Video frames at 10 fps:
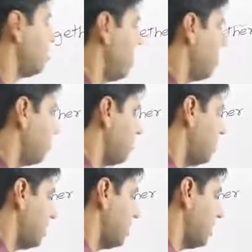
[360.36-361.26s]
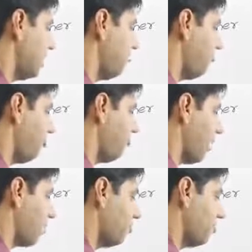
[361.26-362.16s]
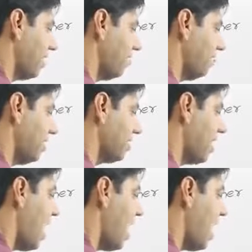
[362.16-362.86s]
so they could be seated in 4 factorial ways.